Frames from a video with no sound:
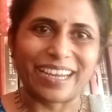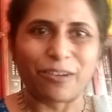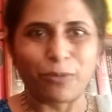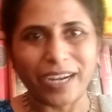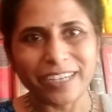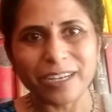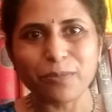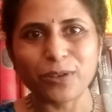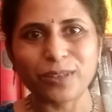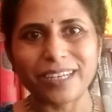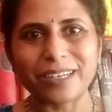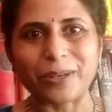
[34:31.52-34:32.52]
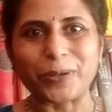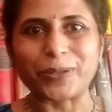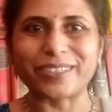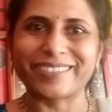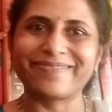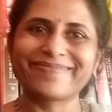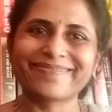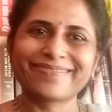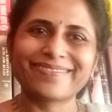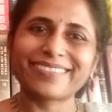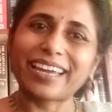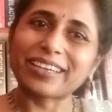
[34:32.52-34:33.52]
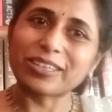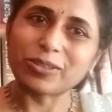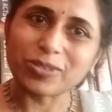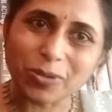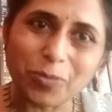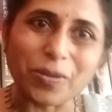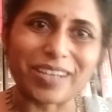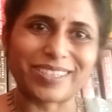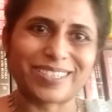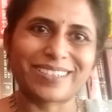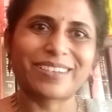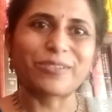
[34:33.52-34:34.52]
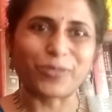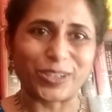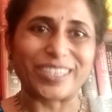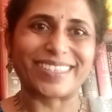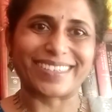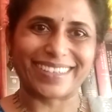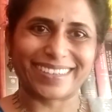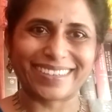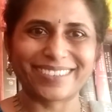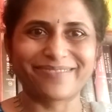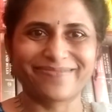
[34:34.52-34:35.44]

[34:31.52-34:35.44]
I'll wind up on that note. Thank you so much for listening.